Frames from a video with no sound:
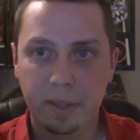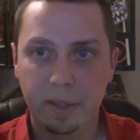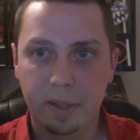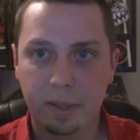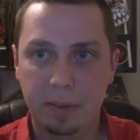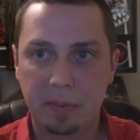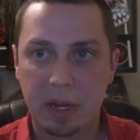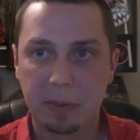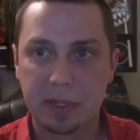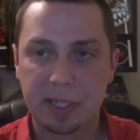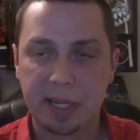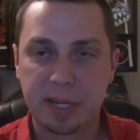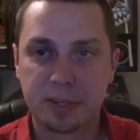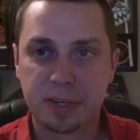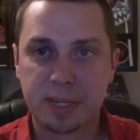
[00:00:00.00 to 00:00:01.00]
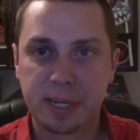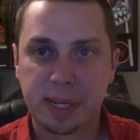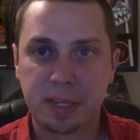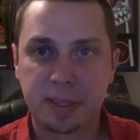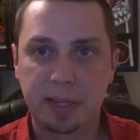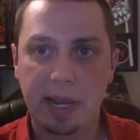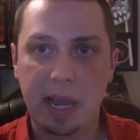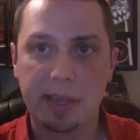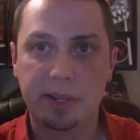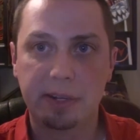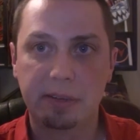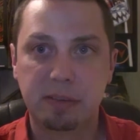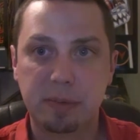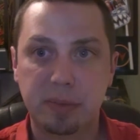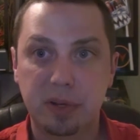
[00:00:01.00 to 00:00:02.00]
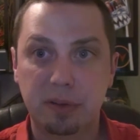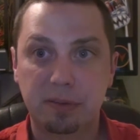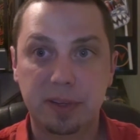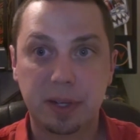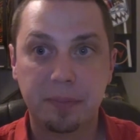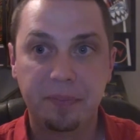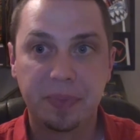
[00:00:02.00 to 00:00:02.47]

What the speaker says: I was scheduled to get the catheter removed.